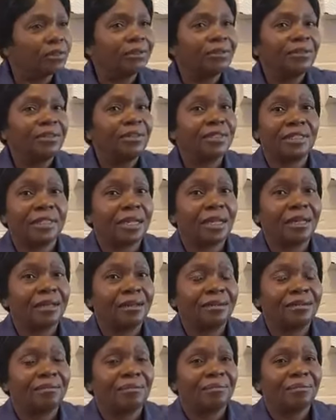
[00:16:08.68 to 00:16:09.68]
Yeah, you see,
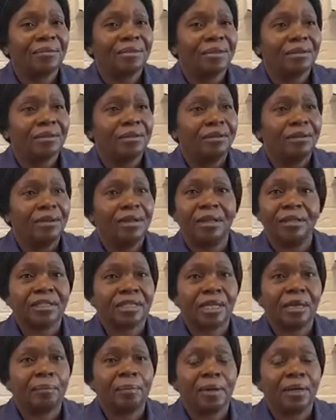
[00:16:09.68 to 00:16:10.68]

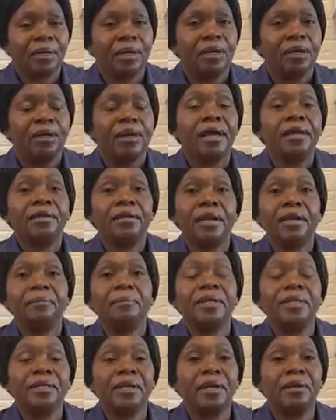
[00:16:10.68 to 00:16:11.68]
he's keeping. And
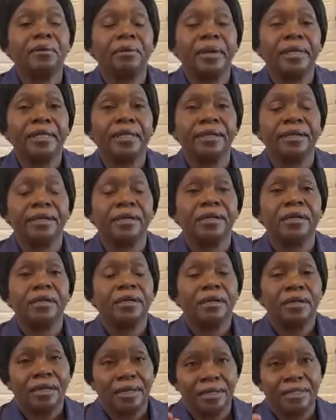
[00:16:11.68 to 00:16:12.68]
let me tell you one thing.
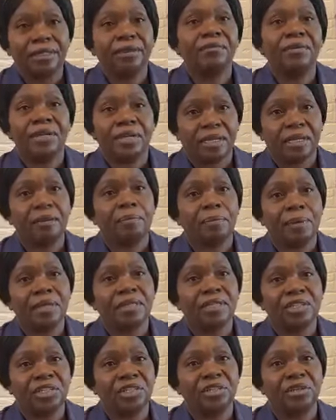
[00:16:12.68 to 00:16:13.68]
He's even
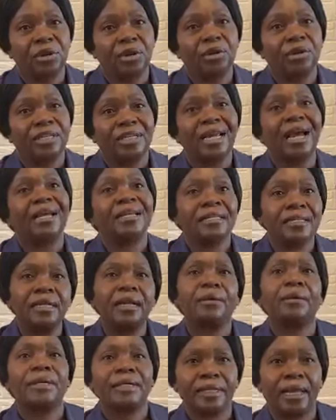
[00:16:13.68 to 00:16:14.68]
keeping the genealogy
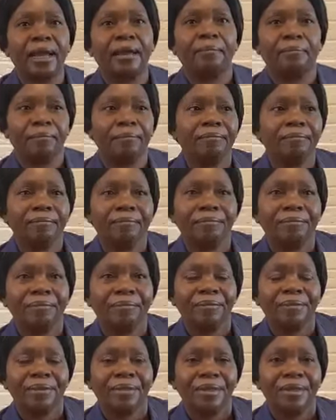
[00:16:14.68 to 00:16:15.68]
until our time.
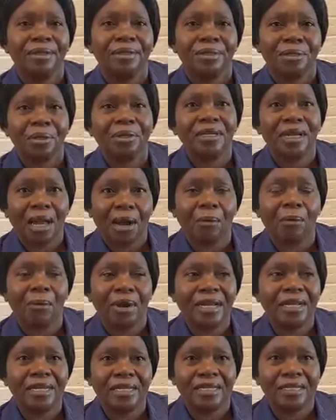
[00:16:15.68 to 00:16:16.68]
So
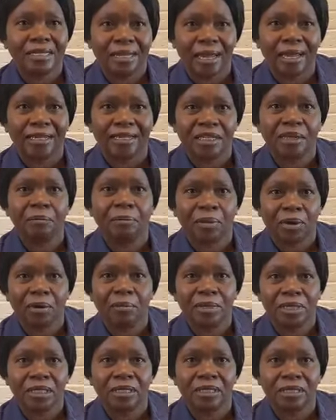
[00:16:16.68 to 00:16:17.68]
now when he says, he
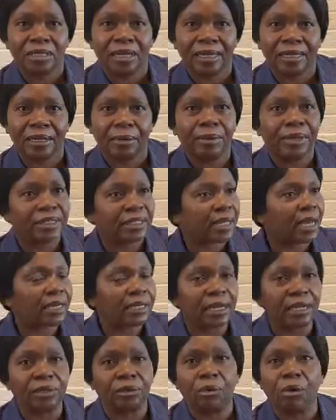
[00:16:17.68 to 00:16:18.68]
promises that they were
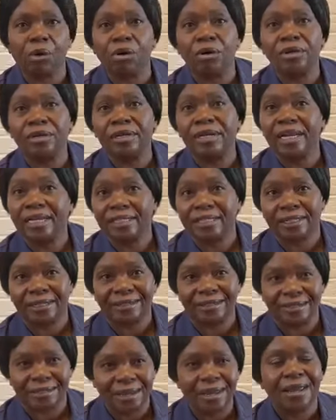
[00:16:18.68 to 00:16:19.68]
scattered all
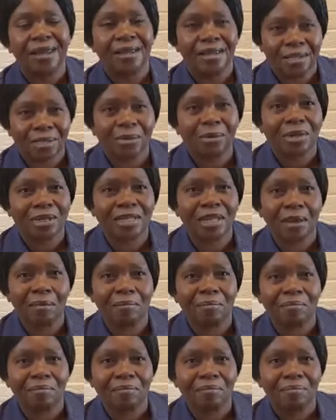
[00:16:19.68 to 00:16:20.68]
nations. He's got
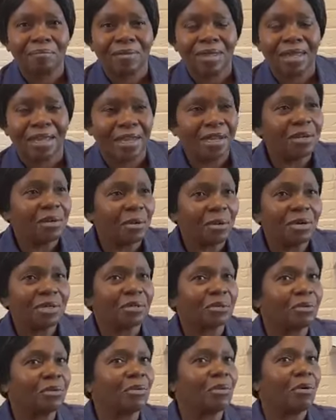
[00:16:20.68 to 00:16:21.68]
them. He
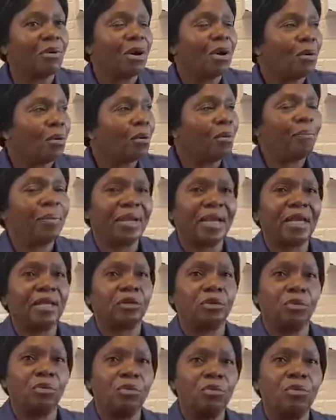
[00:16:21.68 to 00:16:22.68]
knows who
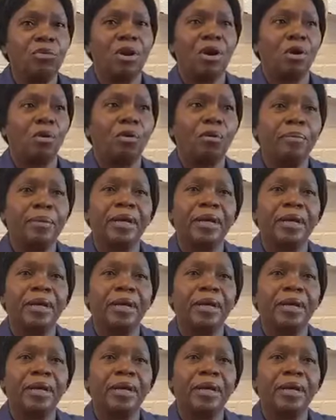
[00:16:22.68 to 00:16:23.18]
begat who.